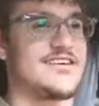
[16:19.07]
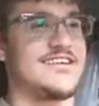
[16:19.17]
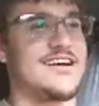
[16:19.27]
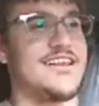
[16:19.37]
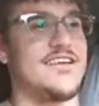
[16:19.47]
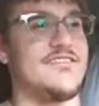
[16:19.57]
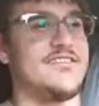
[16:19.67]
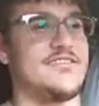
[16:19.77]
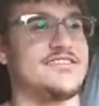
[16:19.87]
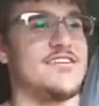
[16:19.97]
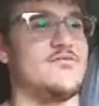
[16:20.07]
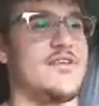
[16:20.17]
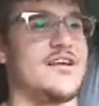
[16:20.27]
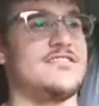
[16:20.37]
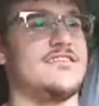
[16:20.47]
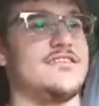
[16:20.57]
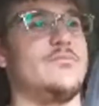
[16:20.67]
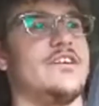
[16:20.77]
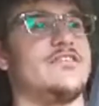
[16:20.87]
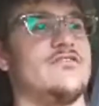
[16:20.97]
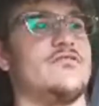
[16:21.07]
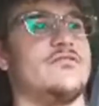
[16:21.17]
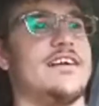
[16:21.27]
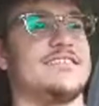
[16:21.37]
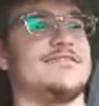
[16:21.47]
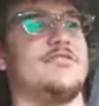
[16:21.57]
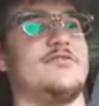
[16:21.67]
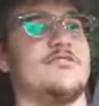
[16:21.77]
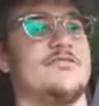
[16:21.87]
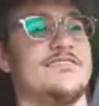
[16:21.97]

I love it though. It's like, why don't you take a picture? It'll last longer.